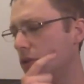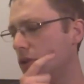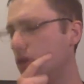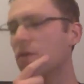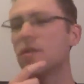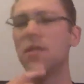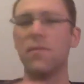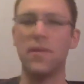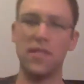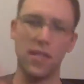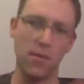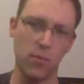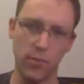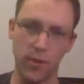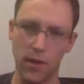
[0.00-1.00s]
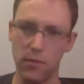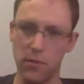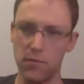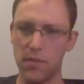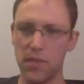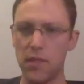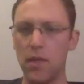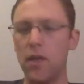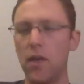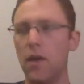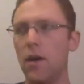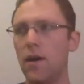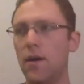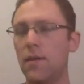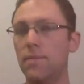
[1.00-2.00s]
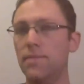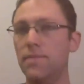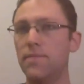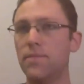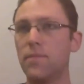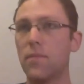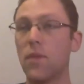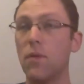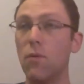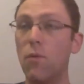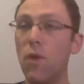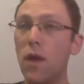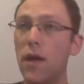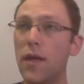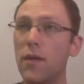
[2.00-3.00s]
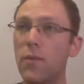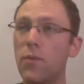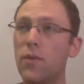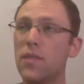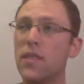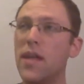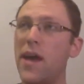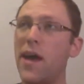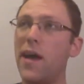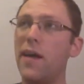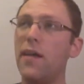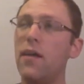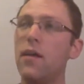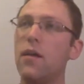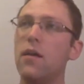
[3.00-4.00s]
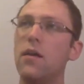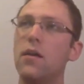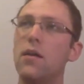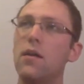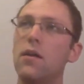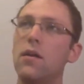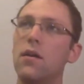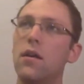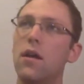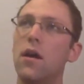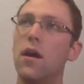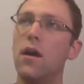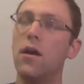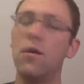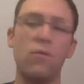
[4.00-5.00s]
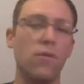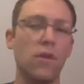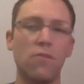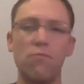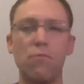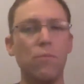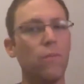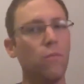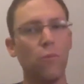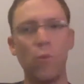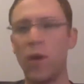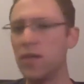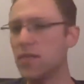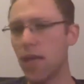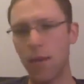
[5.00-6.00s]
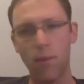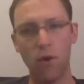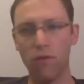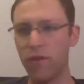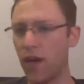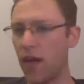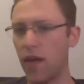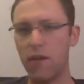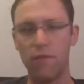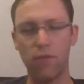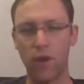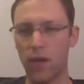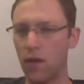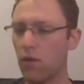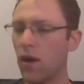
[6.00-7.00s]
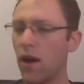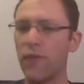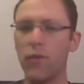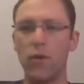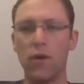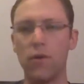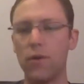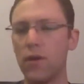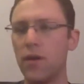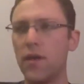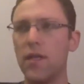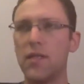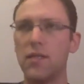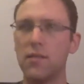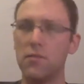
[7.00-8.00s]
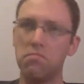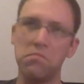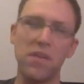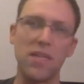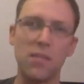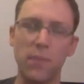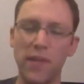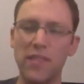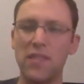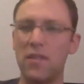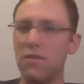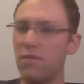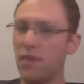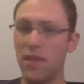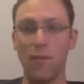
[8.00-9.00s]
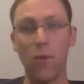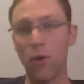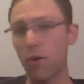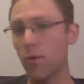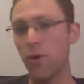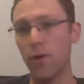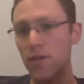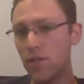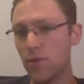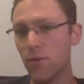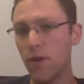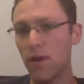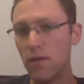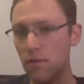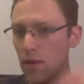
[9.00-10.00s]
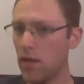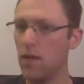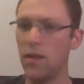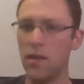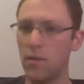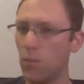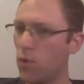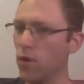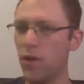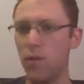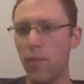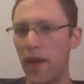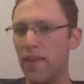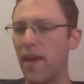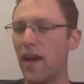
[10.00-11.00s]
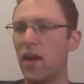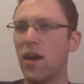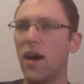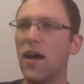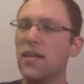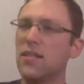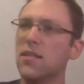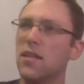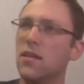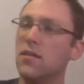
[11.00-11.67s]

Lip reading: Here are some example problems. One was that the runtime overhead of running a GraphQL query is expensive, and the more queries you run, the more you pay that cost.